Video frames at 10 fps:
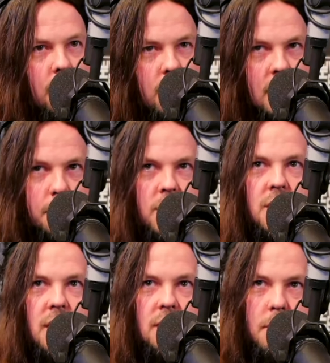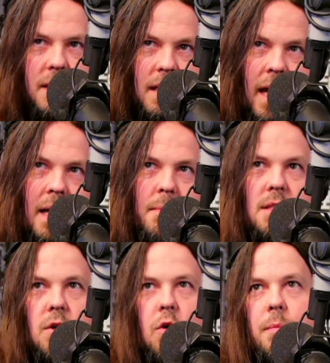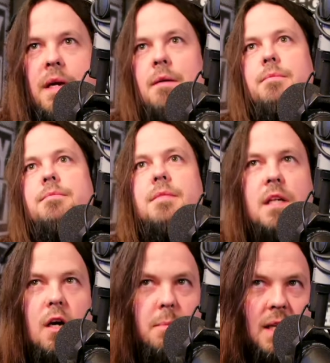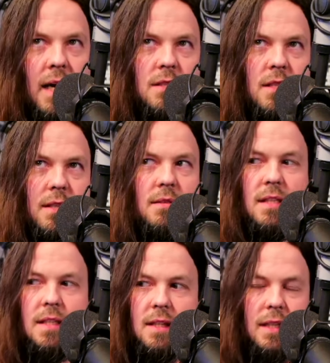would appreciate if somebody came and told me. You know, it'd be nice. Just a little uh, heads up.